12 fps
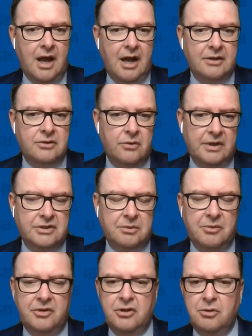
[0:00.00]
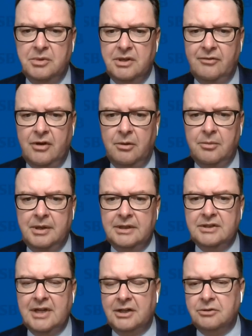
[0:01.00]
uh, doing some of the human
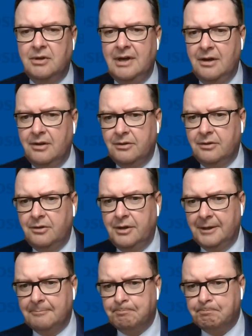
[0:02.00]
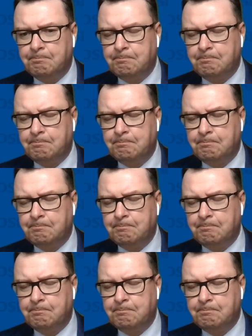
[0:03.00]
development and sexual health learning.